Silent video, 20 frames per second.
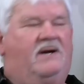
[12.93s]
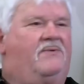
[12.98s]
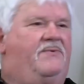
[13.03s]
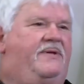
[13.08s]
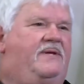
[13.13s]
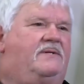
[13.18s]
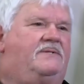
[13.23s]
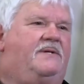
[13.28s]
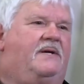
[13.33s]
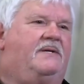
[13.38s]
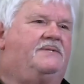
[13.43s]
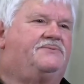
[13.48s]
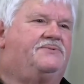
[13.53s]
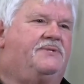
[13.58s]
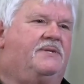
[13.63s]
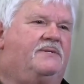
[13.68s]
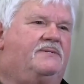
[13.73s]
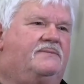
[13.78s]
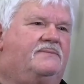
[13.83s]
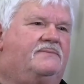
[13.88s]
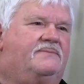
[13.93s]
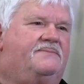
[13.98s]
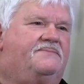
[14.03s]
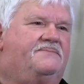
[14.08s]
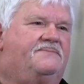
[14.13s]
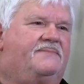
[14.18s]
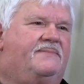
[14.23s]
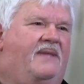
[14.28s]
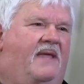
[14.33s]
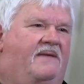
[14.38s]
already announced it
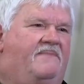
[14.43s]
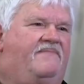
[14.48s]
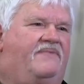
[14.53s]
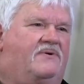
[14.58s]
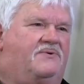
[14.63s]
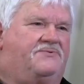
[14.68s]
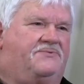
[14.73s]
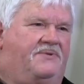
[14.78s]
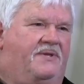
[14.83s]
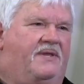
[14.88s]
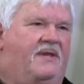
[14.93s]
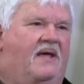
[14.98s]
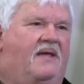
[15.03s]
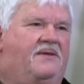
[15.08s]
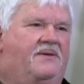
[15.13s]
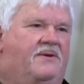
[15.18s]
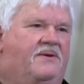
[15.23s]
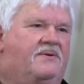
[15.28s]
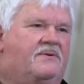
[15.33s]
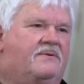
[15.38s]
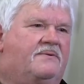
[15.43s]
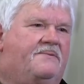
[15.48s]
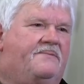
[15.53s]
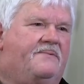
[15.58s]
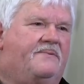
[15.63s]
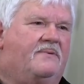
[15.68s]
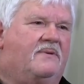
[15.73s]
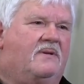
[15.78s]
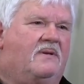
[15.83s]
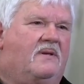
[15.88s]
that first of that year.
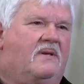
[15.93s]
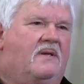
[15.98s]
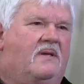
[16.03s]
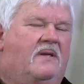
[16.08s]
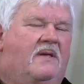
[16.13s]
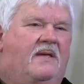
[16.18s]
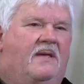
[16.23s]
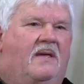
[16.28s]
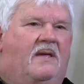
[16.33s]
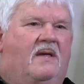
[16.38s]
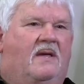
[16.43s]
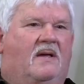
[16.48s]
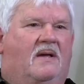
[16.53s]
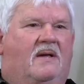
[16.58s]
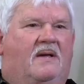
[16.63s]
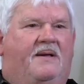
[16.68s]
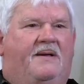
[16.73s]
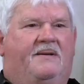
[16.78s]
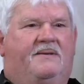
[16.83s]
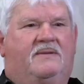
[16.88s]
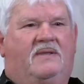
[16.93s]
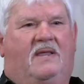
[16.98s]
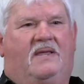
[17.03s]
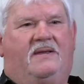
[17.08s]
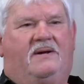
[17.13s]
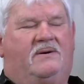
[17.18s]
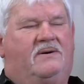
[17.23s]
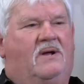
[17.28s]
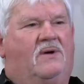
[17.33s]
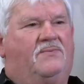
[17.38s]

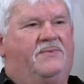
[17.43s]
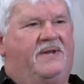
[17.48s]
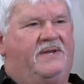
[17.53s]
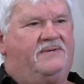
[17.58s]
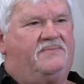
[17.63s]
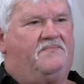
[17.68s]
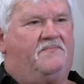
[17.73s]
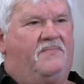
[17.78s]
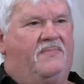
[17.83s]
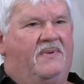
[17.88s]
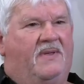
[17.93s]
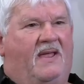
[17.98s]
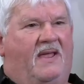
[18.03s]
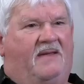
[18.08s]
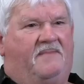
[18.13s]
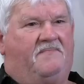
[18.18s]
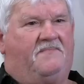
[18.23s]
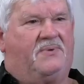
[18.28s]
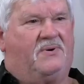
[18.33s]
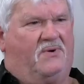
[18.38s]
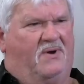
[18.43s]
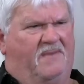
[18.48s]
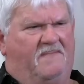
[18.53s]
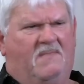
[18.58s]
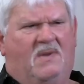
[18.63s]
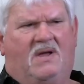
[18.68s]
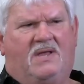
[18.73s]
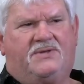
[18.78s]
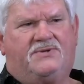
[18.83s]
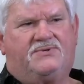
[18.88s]
Later on, he had pretty
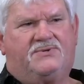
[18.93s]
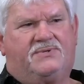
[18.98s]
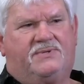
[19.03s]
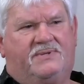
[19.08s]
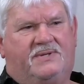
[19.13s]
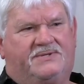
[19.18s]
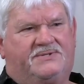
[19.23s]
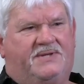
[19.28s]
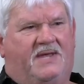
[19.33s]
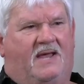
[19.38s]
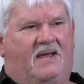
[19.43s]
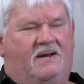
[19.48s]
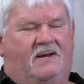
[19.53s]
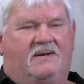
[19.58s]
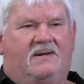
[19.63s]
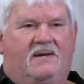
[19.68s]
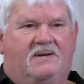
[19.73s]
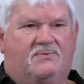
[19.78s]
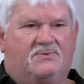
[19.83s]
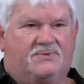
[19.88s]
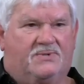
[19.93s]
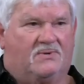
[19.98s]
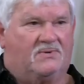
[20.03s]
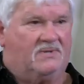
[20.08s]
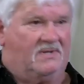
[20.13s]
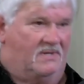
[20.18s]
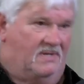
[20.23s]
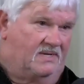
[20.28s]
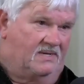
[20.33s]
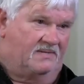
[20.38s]
much decided he was
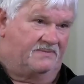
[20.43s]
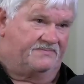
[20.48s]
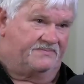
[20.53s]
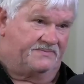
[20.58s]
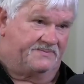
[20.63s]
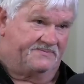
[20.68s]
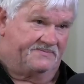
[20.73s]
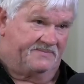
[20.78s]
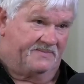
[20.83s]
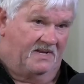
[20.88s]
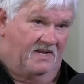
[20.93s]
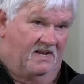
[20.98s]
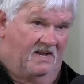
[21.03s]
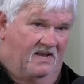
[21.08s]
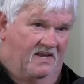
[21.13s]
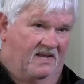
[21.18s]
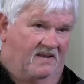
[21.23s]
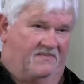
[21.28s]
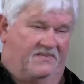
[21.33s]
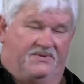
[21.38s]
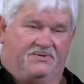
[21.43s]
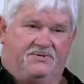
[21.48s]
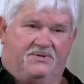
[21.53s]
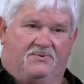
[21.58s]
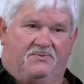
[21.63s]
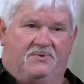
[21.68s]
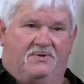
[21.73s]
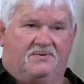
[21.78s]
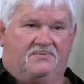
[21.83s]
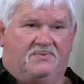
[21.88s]
going to leave. Him and
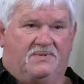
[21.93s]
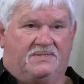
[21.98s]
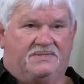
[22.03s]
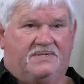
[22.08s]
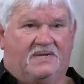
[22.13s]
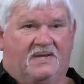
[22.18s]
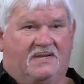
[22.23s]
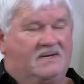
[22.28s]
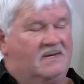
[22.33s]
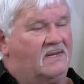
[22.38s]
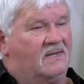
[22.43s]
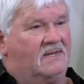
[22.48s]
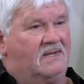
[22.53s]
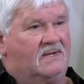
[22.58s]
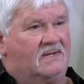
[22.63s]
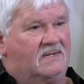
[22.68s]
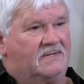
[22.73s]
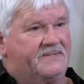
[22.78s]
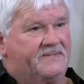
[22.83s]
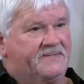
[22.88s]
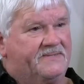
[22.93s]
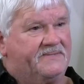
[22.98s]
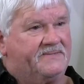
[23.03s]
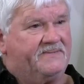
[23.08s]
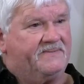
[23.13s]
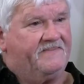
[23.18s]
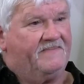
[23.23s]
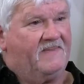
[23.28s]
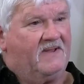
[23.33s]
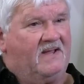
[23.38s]
Junior weren't getting along,
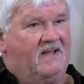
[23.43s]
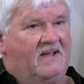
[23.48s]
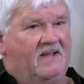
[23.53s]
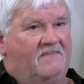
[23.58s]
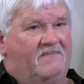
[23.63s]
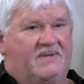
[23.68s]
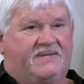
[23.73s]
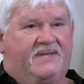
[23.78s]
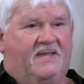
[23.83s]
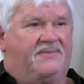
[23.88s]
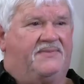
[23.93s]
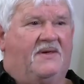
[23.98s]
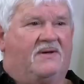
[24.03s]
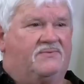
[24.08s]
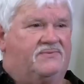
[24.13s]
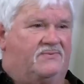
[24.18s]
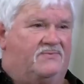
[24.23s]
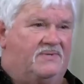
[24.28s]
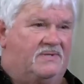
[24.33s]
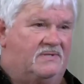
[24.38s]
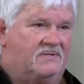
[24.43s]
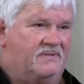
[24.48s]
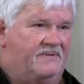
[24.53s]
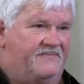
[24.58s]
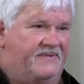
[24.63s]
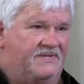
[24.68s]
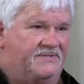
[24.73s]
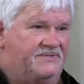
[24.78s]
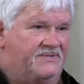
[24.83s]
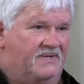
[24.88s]
but they thought the world
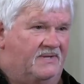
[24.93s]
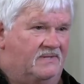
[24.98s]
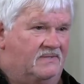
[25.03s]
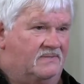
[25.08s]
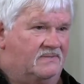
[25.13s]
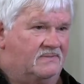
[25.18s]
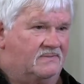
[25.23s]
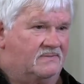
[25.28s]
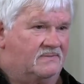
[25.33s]
of each other.